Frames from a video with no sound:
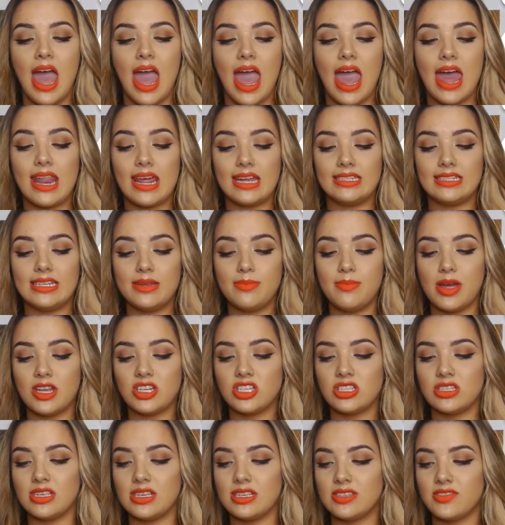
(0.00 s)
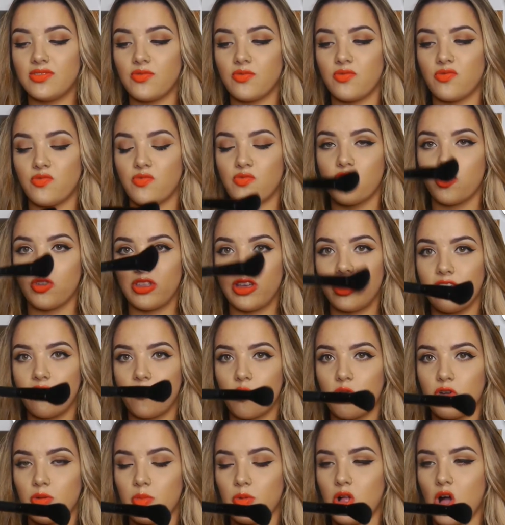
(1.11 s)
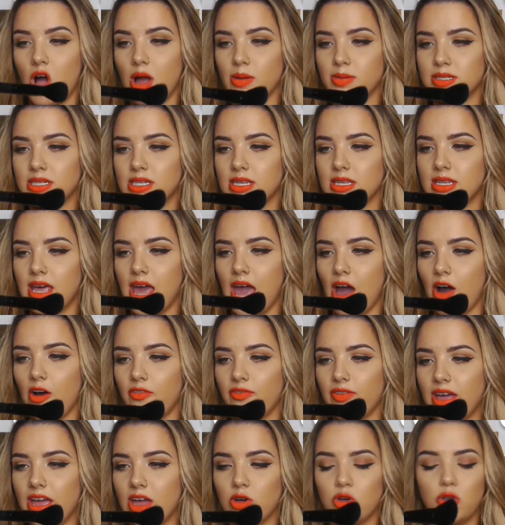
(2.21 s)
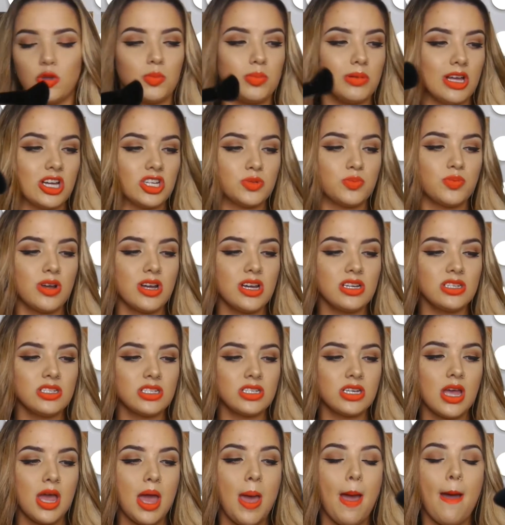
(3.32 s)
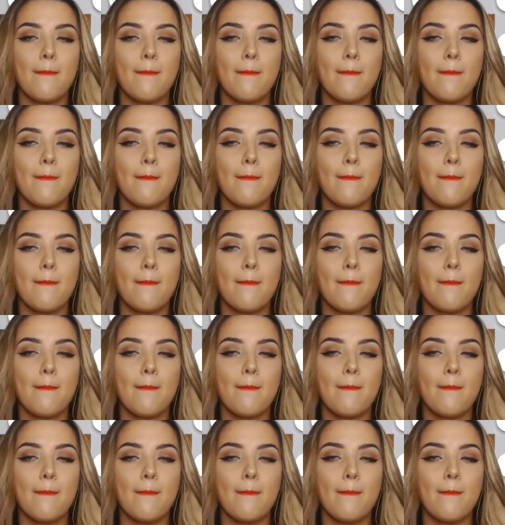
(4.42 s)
And I did mention this for the affordable option, the Elf angled blush brush.